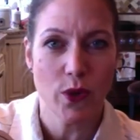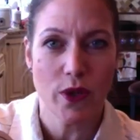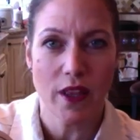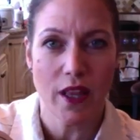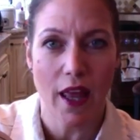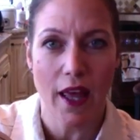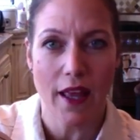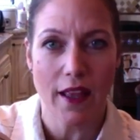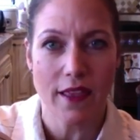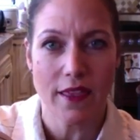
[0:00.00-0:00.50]
and
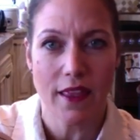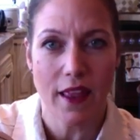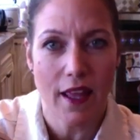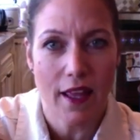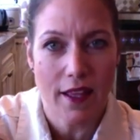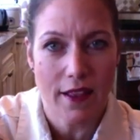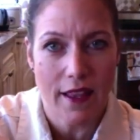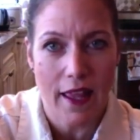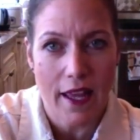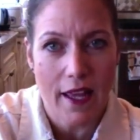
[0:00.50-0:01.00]
like
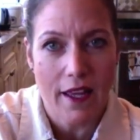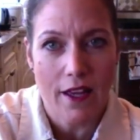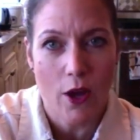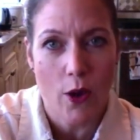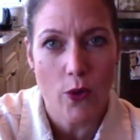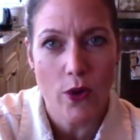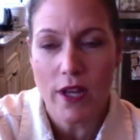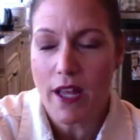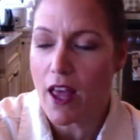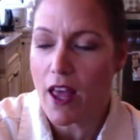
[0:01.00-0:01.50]
they like
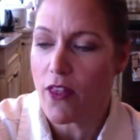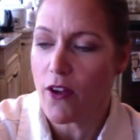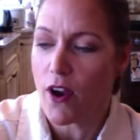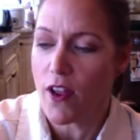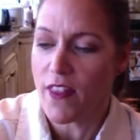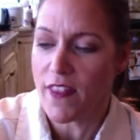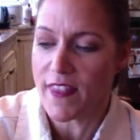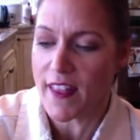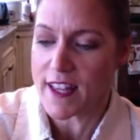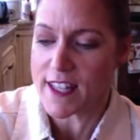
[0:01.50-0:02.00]
go together. I
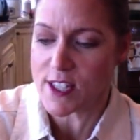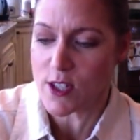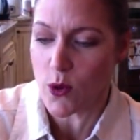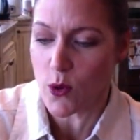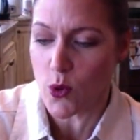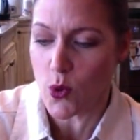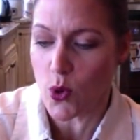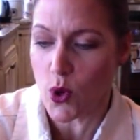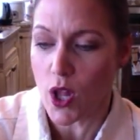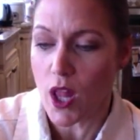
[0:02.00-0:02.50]
think that's so
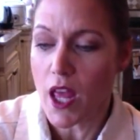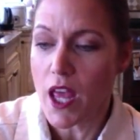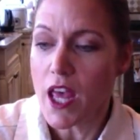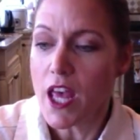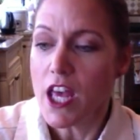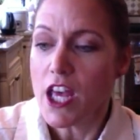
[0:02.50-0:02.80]
cool.